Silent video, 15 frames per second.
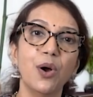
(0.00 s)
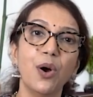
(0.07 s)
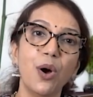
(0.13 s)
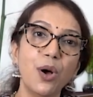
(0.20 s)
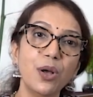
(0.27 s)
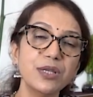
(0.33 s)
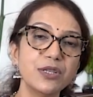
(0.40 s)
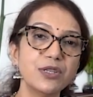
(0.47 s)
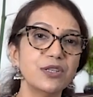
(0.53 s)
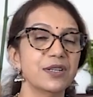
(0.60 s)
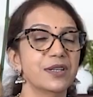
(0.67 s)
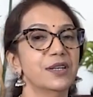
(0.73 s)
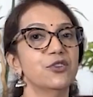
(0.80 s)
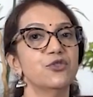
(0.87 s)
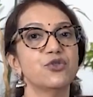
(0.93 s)
Os
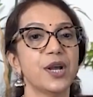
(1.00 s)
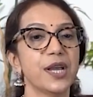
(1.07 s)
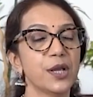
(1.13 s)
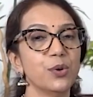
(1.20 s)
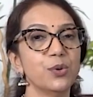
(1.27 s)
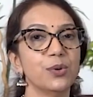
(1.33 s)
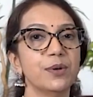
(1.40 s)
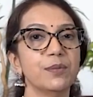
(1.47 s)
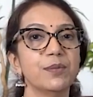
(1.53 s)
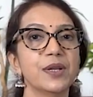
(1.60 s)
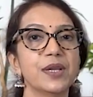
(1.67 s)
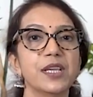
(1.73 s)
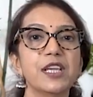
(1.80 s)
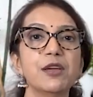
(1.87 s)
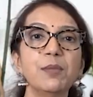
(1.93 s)
trigonum.
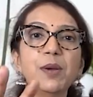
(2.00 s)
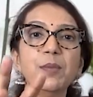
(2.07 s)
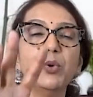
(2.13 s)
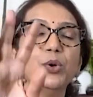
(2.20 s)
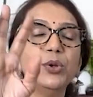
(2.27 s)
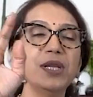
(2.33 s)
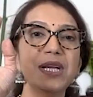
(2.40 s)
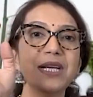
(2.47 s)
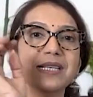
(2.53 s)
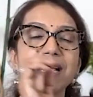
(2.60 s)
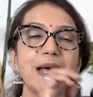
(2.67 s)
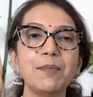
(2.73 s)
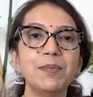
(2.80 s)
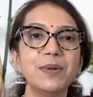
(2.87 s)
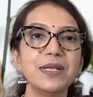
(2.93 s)
Give me both the
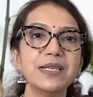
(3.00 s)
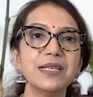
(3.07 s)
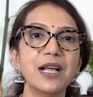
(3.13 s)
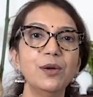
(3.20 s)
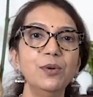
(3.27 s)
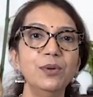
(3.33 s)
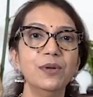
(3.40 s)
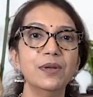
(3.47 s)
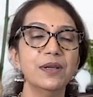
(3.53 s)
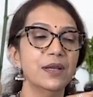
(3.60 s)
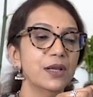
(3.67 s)
examples now.